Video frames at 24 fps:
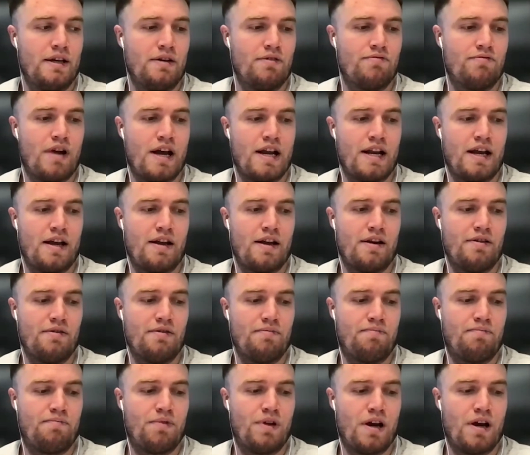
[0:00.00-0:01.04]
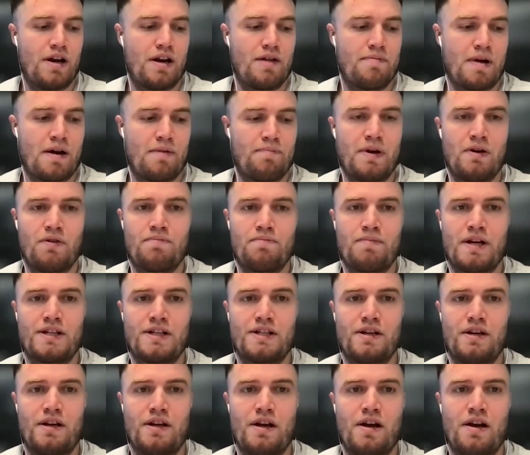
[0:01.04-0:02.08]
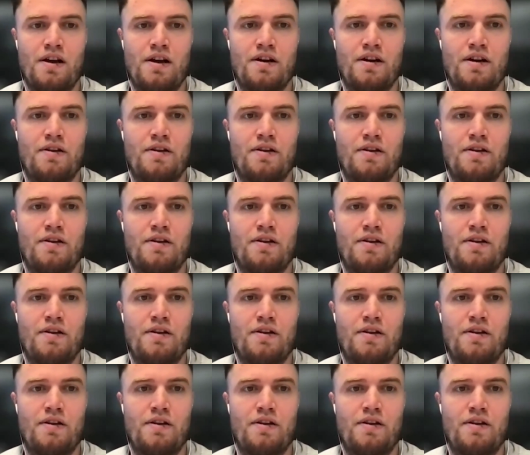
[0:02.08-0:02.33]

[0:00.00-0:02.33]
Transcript: read it and learned about build, measure, learn.